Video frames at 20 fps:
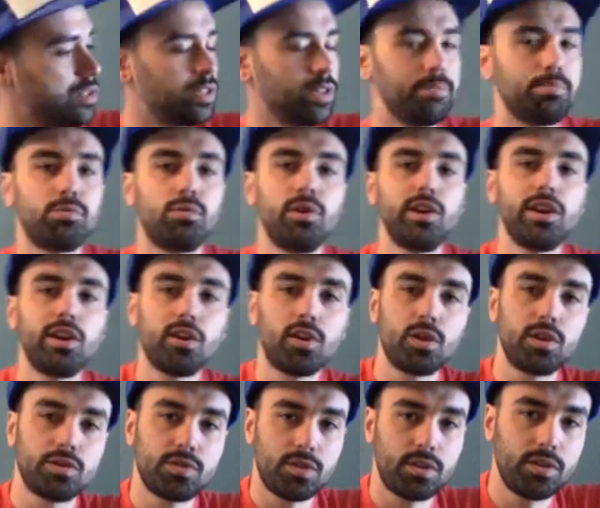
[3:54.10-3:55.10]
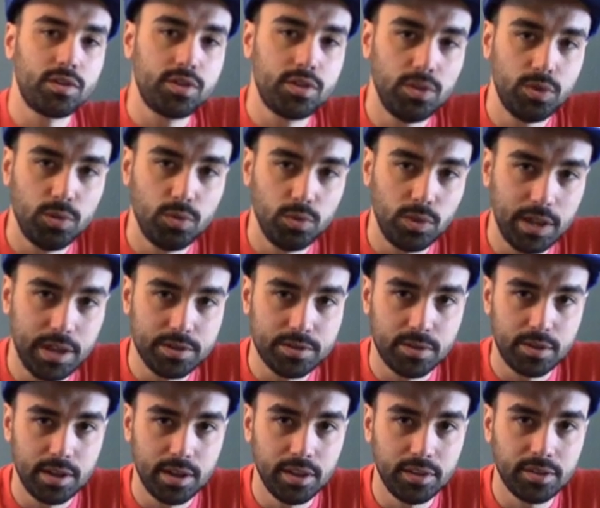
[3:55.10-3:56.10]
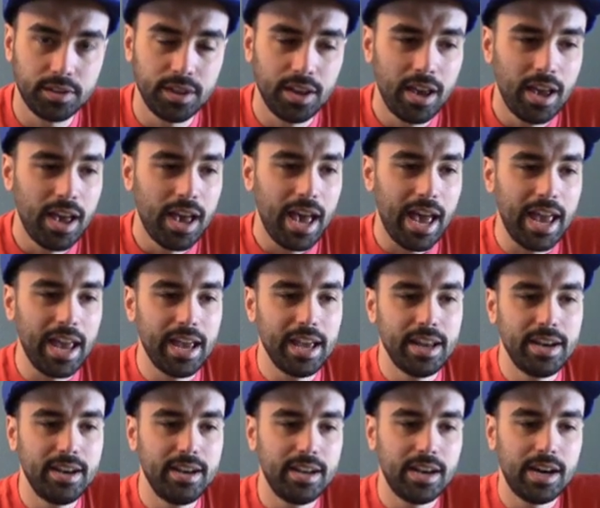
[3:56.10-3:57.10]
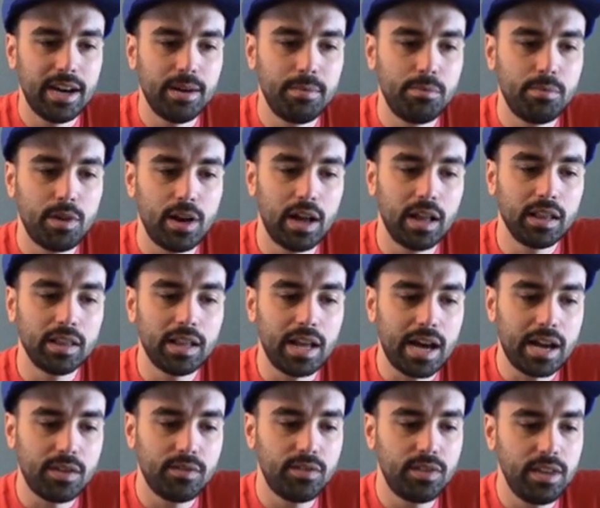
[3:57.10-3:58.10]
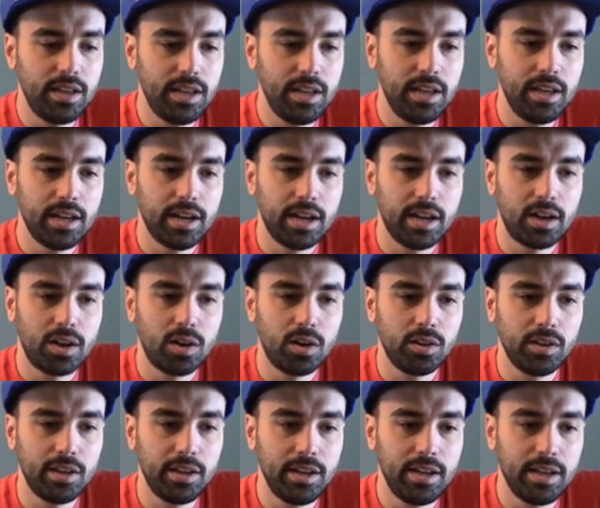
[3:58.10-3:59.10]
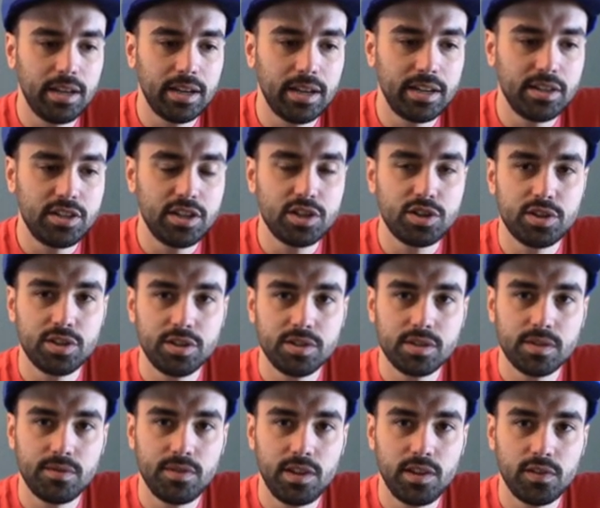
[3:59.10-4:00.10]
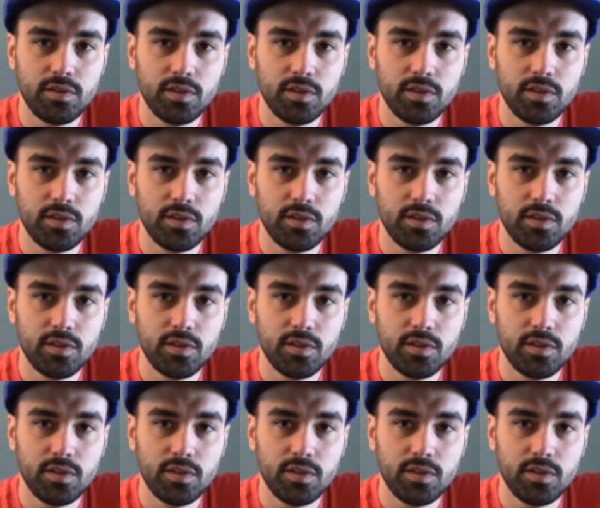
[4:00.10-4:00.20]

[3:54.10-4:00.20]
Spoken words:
the precursor to LaserDisc, and a lot of the early editions of these